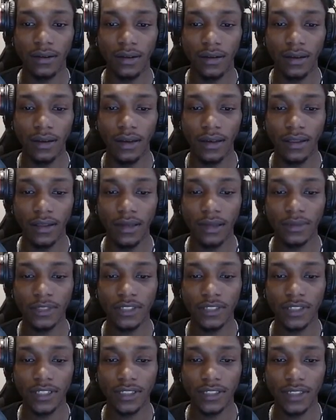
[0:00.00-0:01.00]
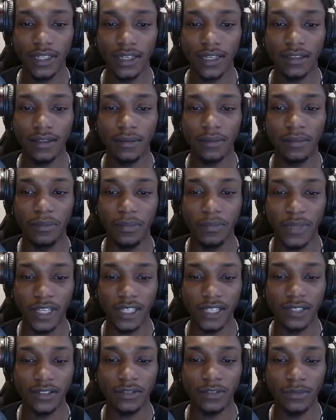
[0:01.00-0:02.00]
I'm just gonna take the
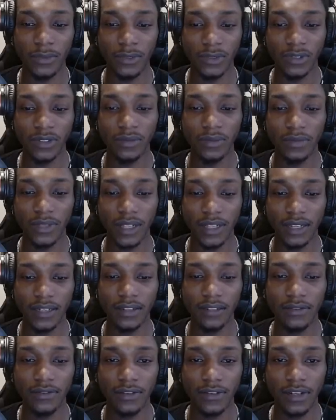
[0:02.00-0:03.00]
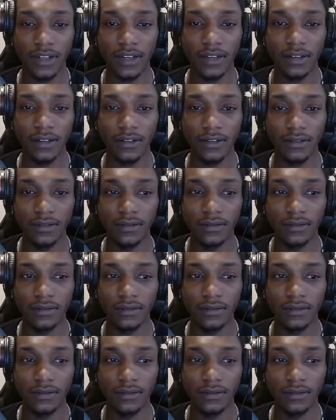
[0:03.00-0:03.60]
base multiplier for now,